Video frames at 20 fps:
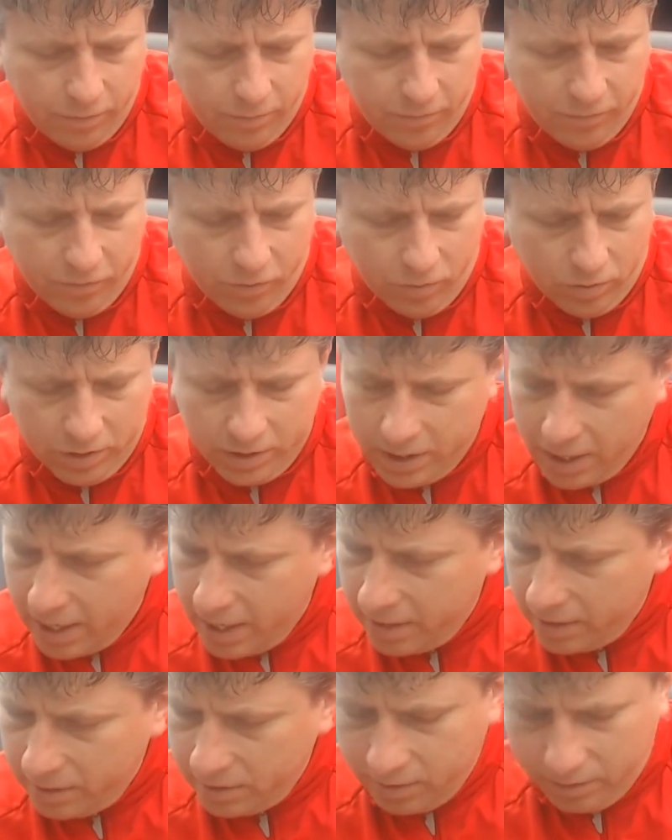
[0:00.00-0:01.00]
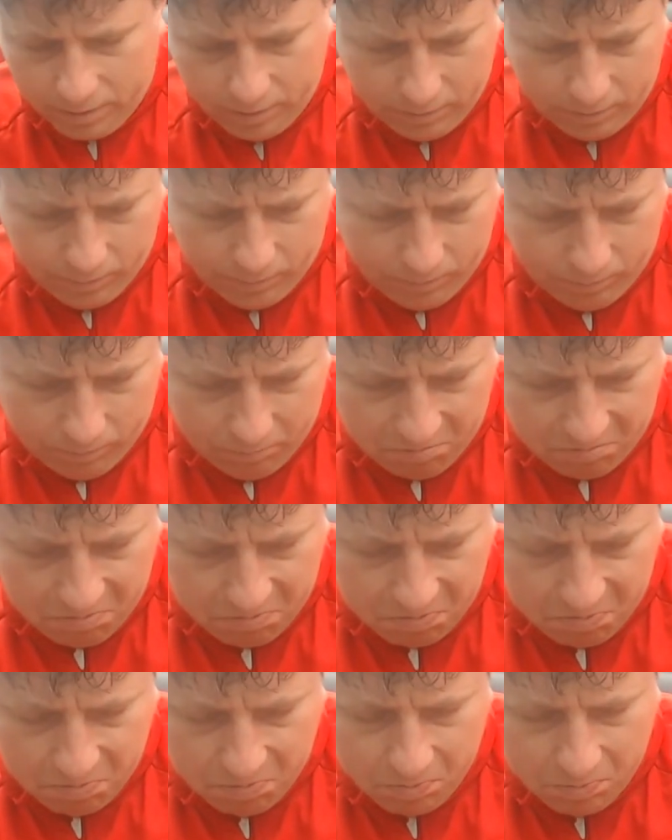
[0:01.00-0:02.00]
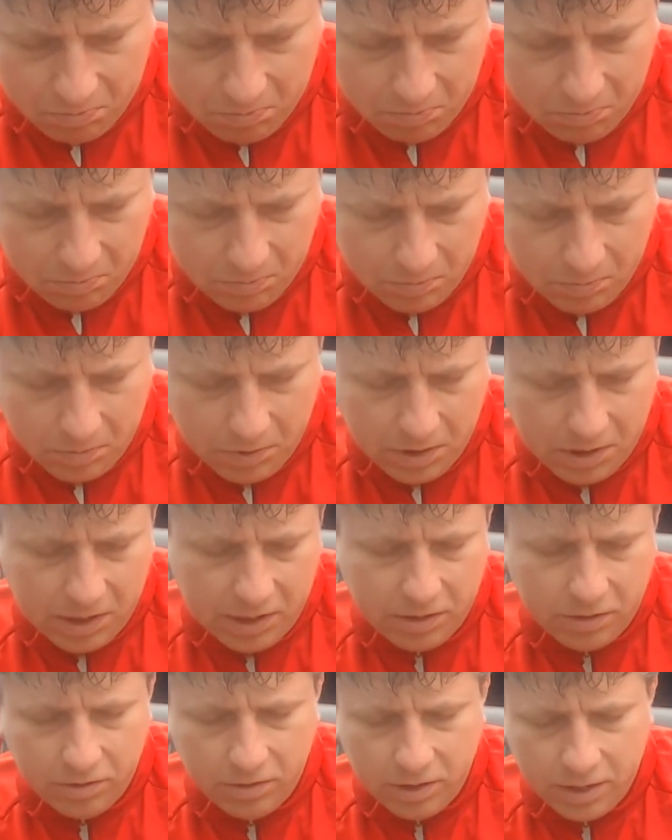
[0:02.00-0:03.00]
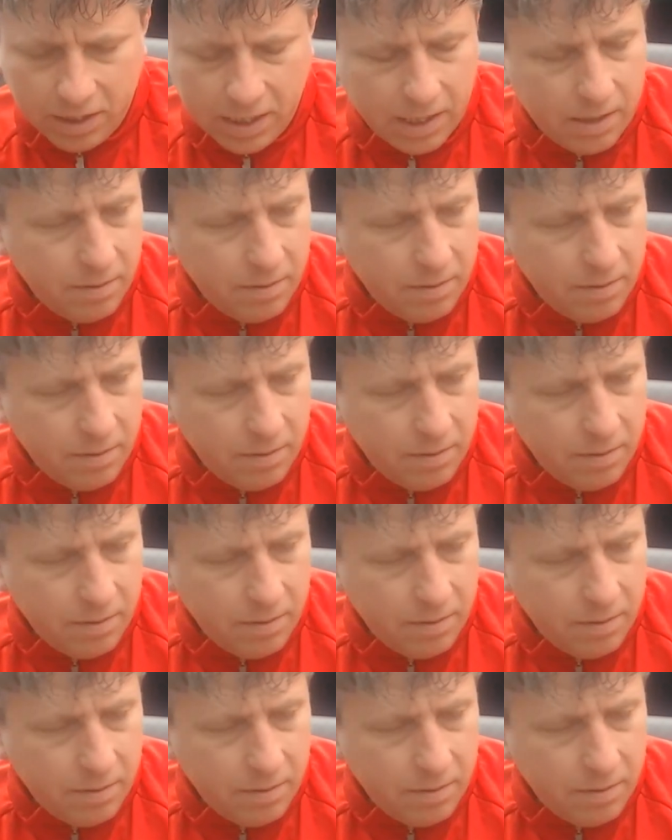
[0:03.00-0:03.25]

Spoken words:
Vortex, it says on the tape.